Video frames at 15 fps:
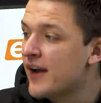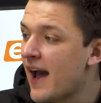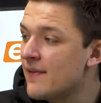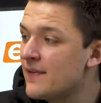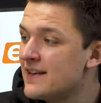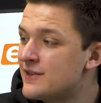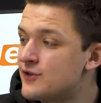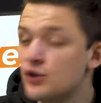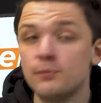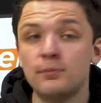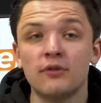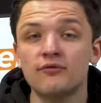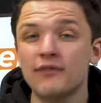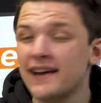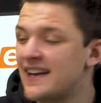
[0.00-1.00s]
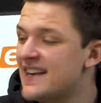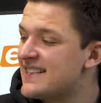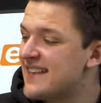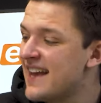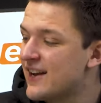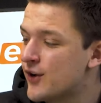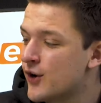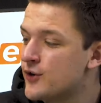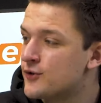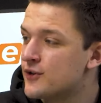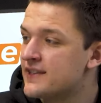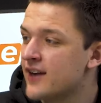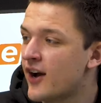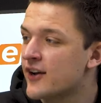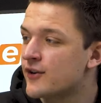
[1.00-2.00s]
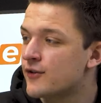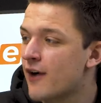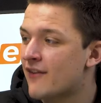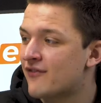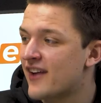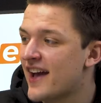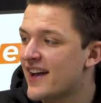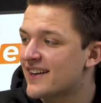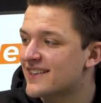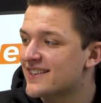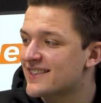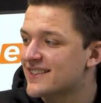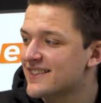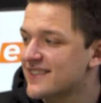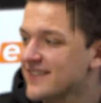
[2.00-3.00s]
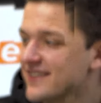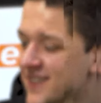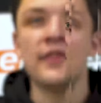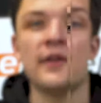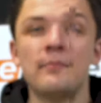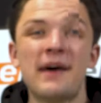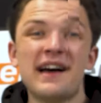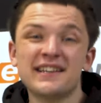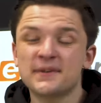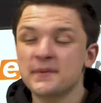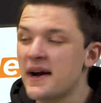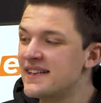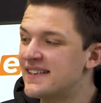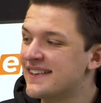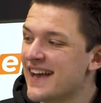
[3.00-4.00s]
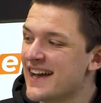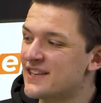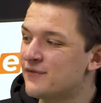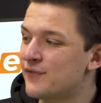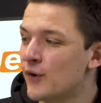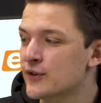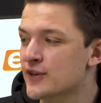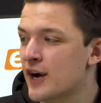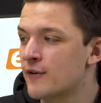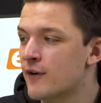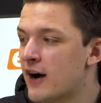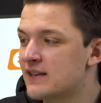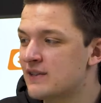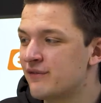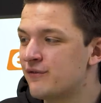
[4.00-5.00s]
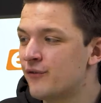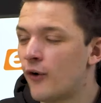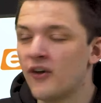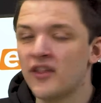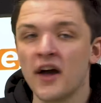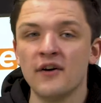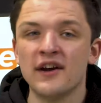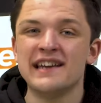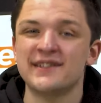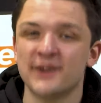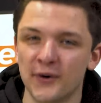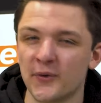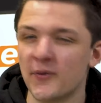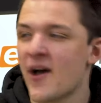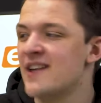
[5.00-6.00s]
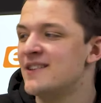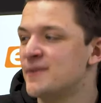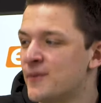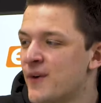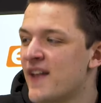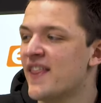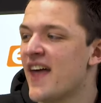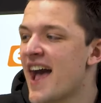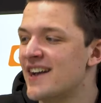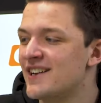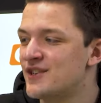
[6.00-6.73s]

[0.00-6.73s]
we're getting these super realistic countryside graphics. The best way to test Forza Horizon 4 though is always with a